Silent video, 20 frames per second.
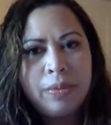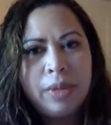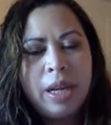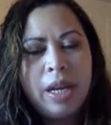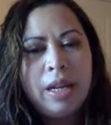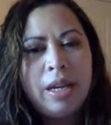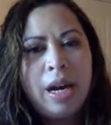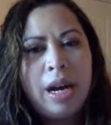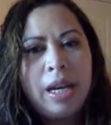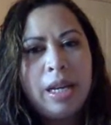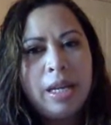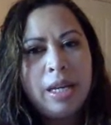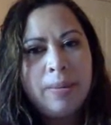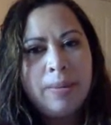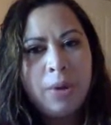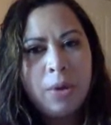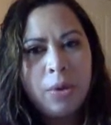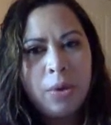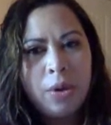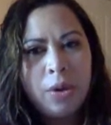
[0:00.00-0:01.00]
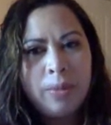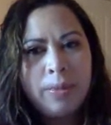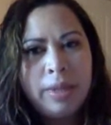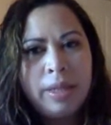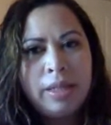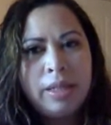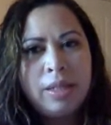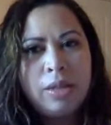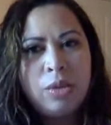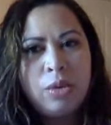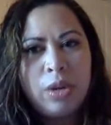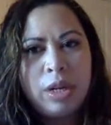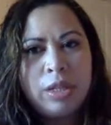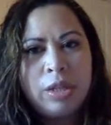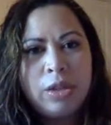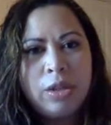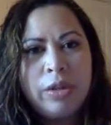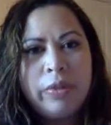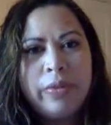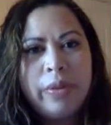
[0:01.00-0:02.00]
An I Am poem is a
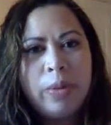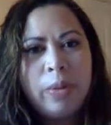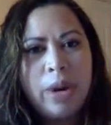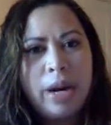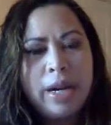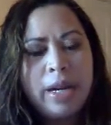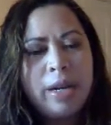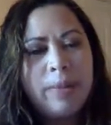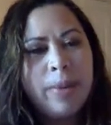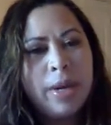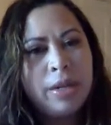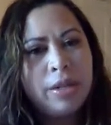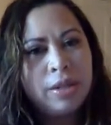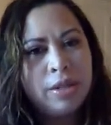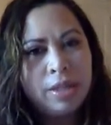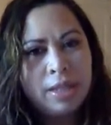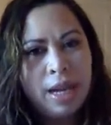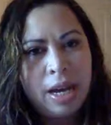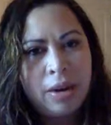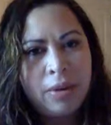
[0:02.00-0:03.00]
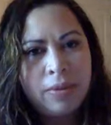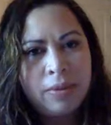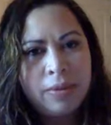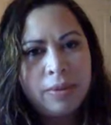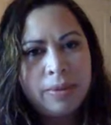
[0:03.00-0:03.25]
structure for writing about yourself.